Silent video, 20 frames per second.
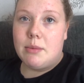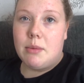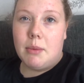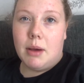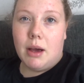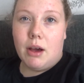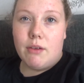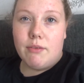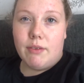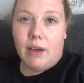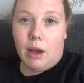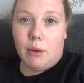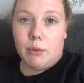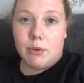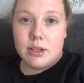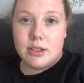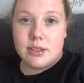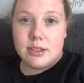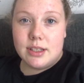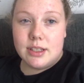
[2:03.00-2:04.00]
amount of
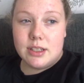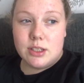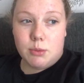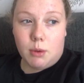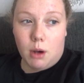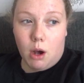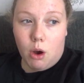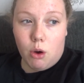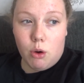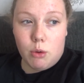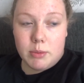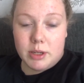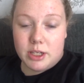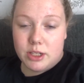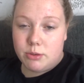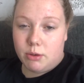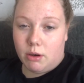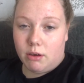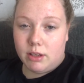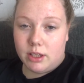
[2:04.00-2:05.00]
hours into our home and
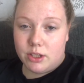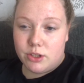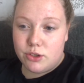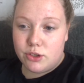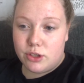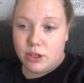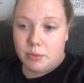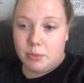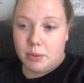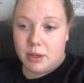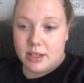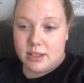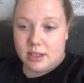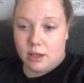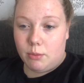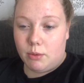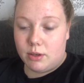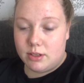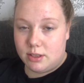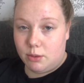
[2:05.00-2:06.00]
into our relationship as
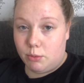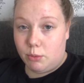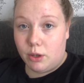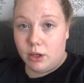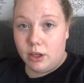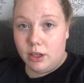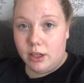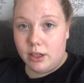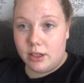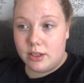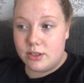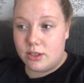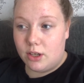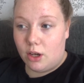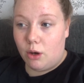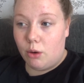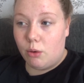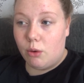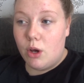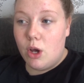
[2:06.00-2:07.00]
I was at work.
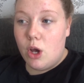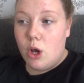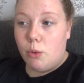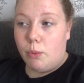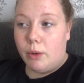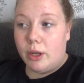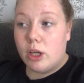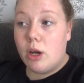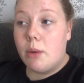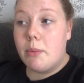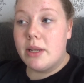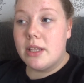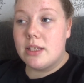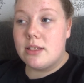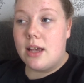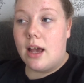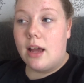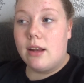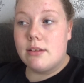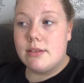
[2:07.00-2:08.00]
So we'd come in at
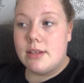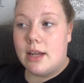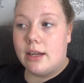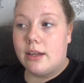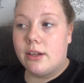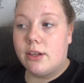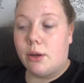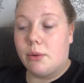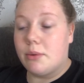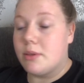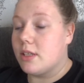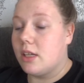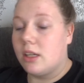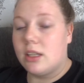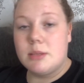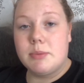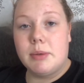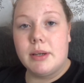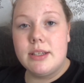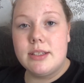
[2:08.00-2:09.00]
10 and Dan would go and sit on
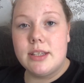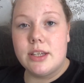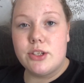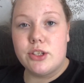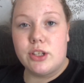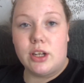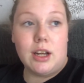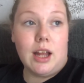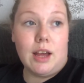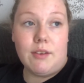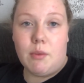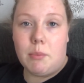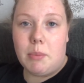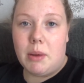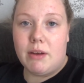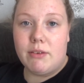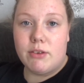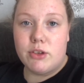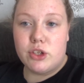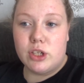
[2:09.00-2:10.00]
his PlayStation and have a
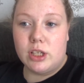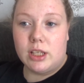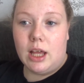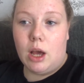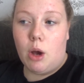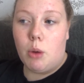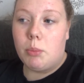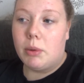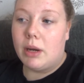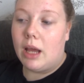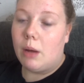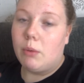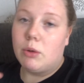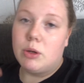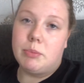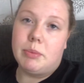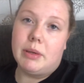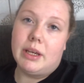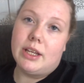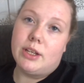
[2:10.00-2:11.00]
beer and chill out, but I
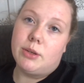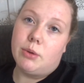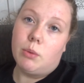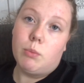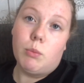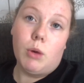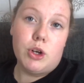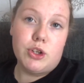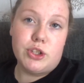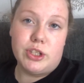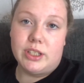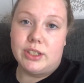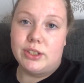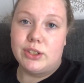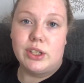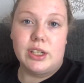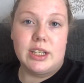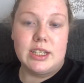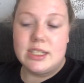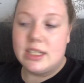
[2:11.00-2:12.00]
would be doing washing,
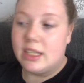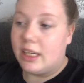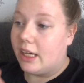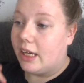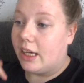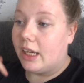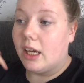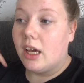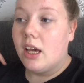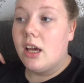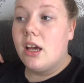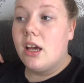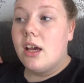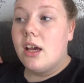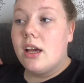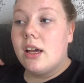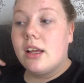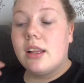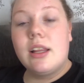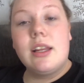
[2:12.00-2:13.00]
cooking tea,
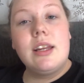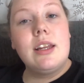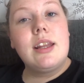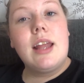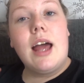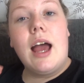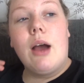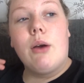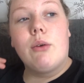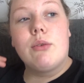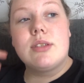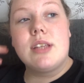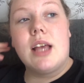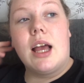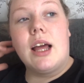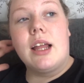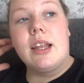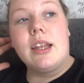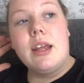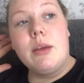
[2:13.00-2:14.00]
cleaning the house,
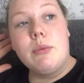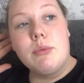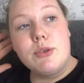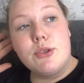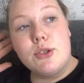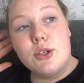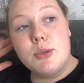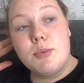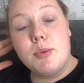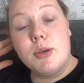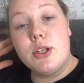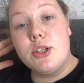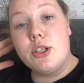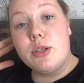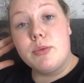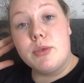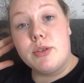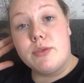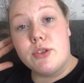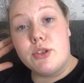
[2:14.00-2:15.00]
and it was just putting
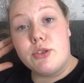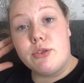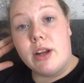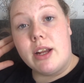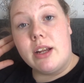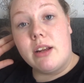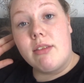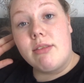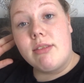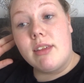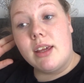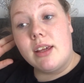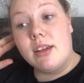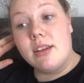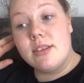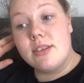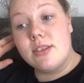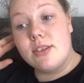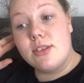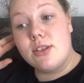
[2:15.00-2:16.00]
too much of a strain on
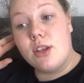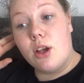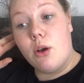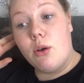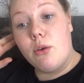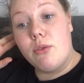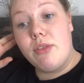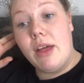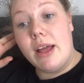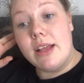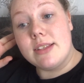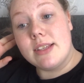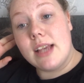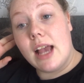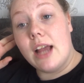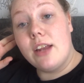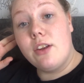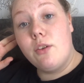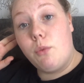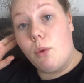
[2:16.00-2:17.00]
things. So that's
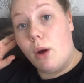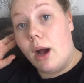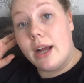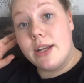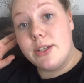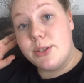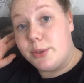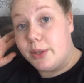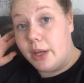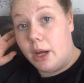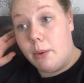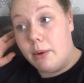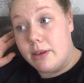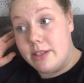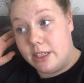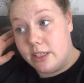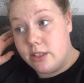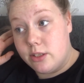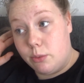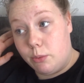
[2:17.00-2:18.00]
kind of what I do now while
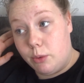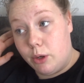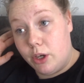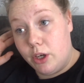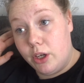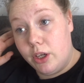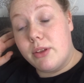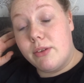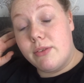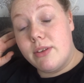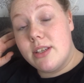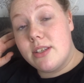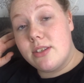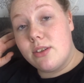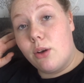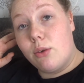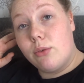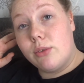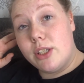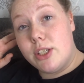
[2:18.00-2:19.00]
Dan's at work. There is
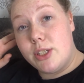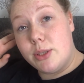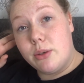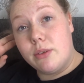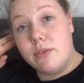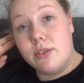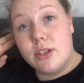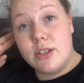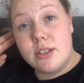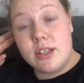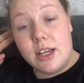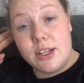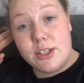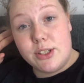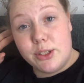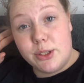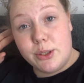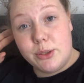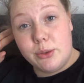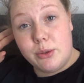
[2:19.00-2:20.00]
only 2 of us. I
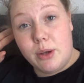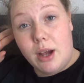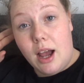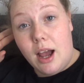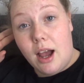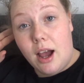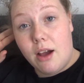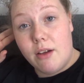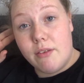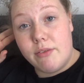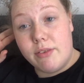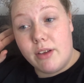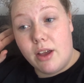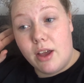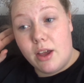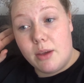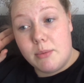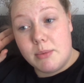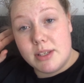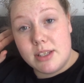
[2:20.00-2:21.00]
do have
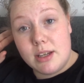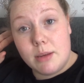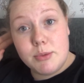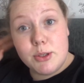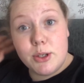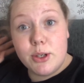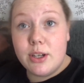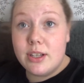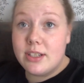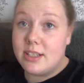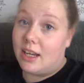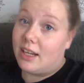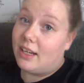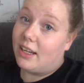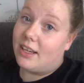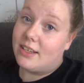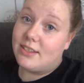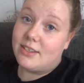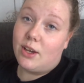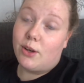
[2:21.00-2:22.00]
a stepdaughter. Dan
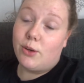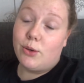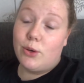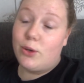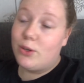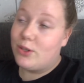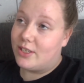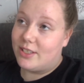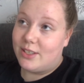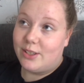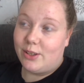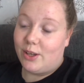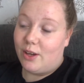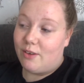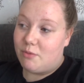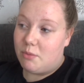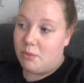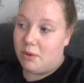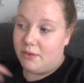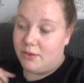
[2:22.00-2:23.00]
has a gorgeous little girl
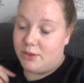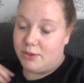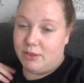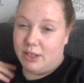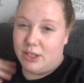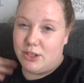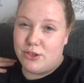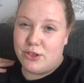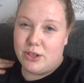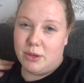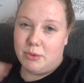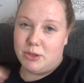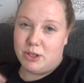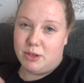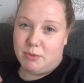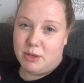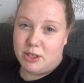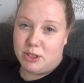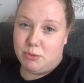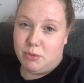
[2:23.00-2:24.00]
from a previous relationship, which
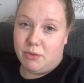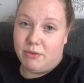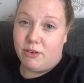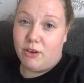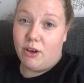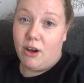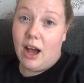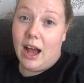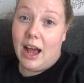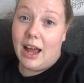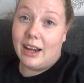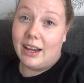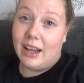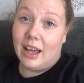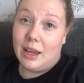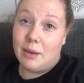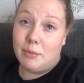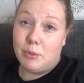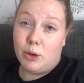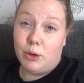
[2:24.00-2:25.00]
I've mentioned before, and
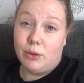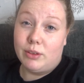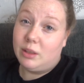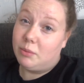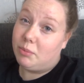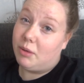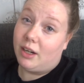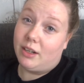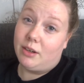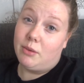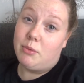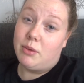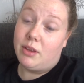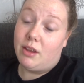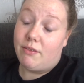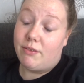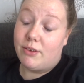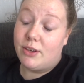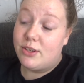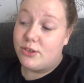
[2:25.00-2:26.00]
I am currently pregnant with
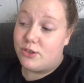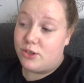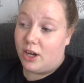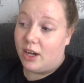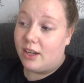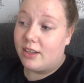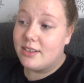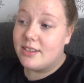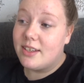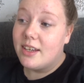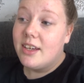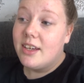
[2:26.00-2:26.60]
our first child.